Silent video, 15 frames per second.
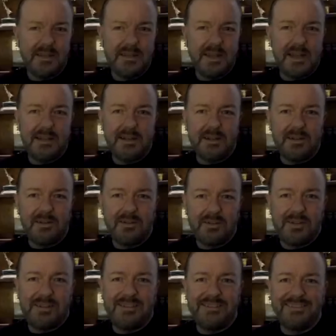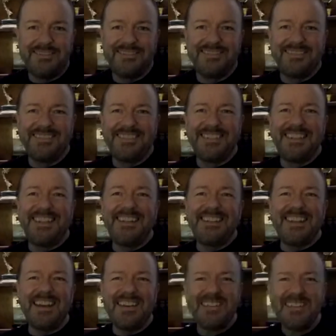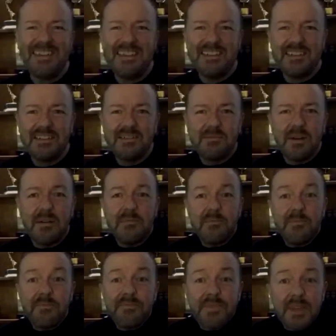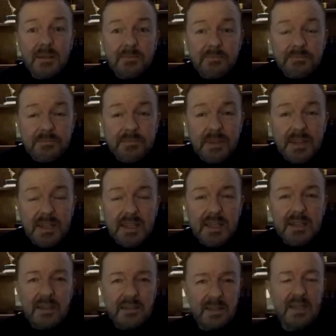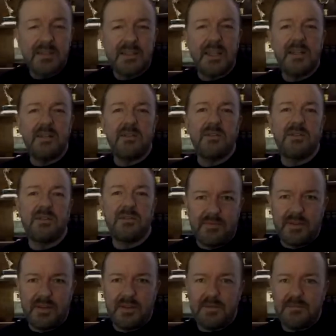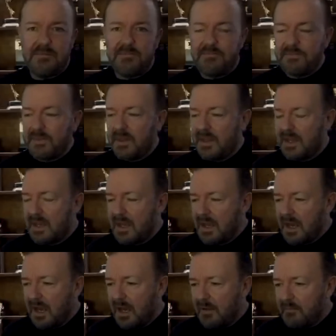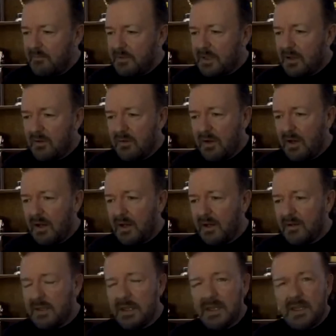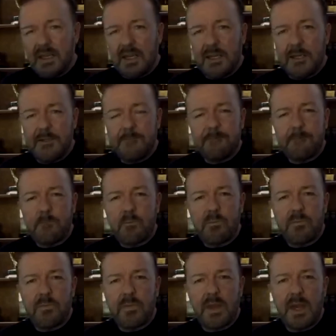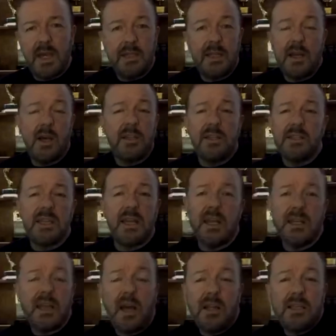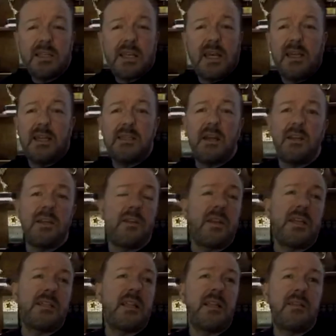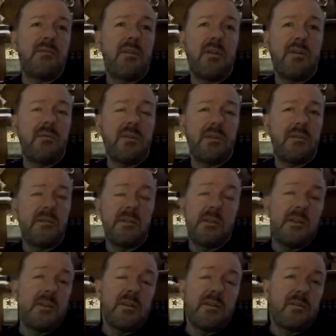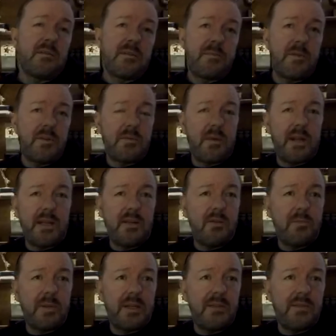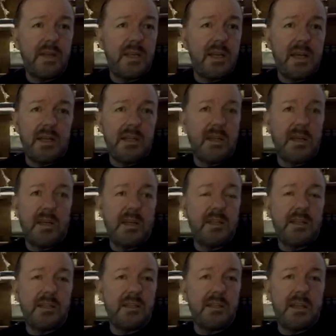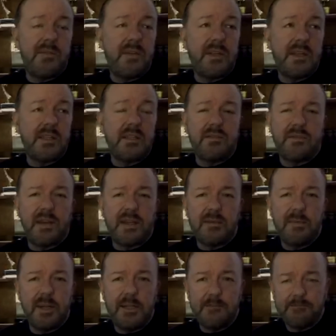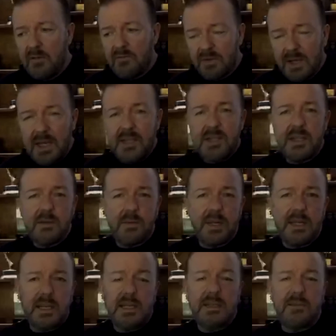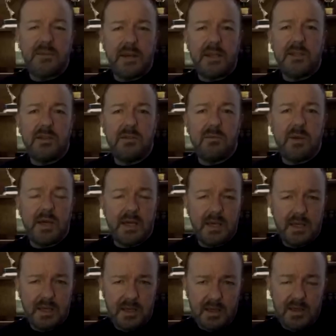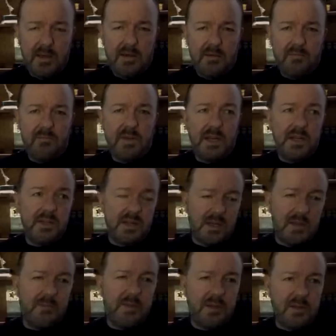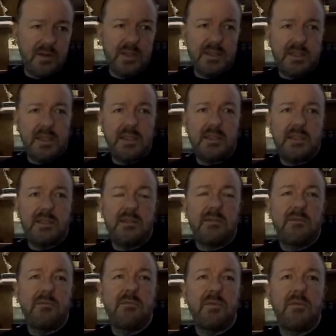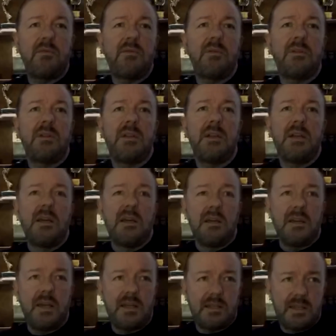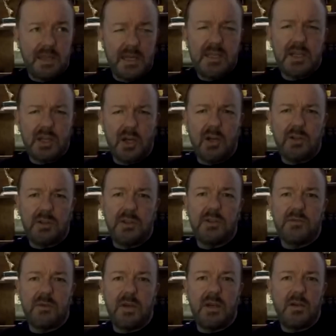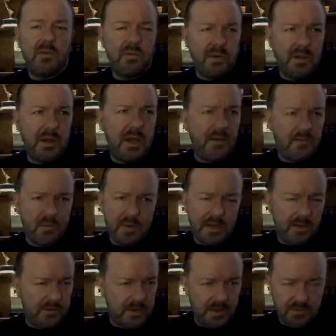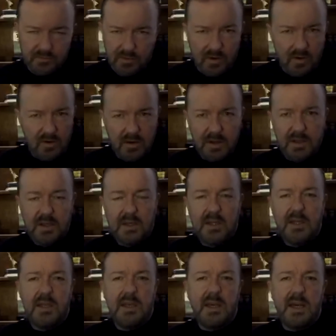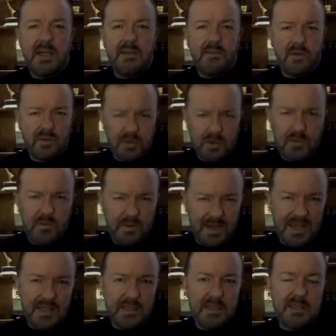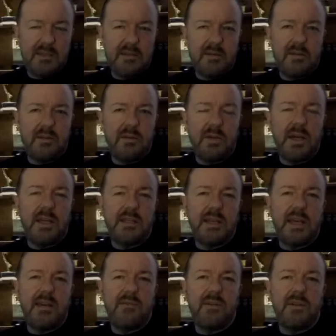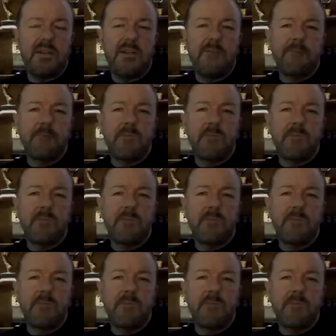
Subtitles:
Santa Claus. You'd go, "What? There's a Santa Claus." Good. So I think, and I don't see, as I say, I don't think there's anything wrong with spirituality or believing in it, and it doesn't. If it doesn't affect me, religion is when it does affect you, where religion comes along and says, "Well, it's this God that's right, everyone else is wrong, and if you do this, you'll get into heaven."